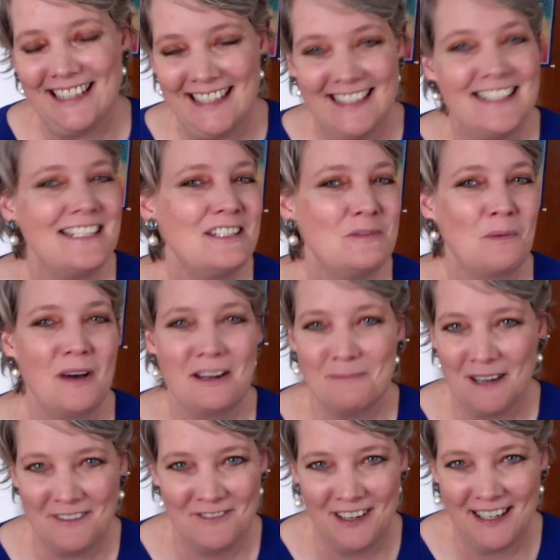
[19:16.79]
is one of
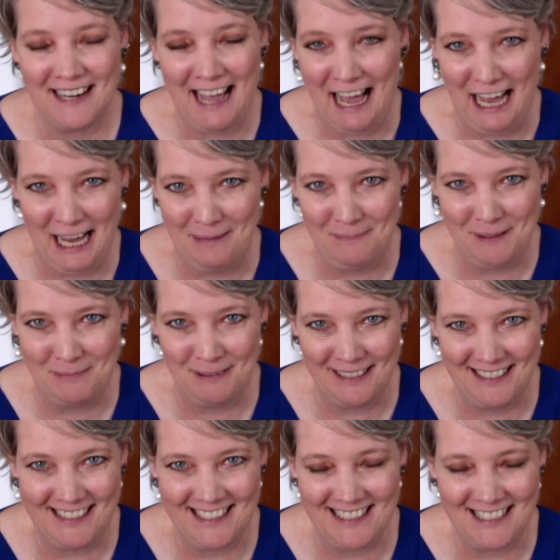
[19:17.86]
my very happy
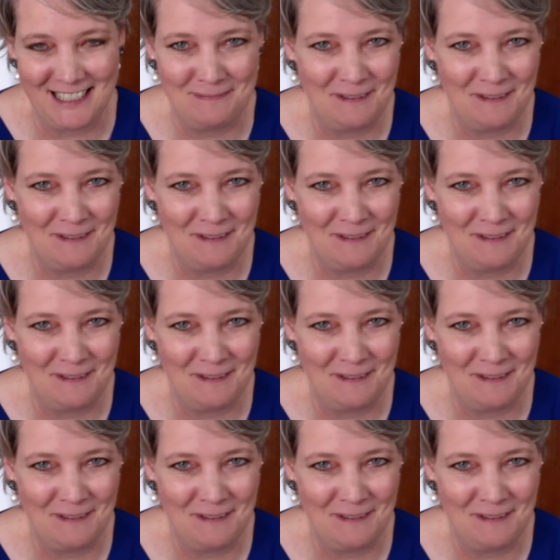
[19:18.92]
places,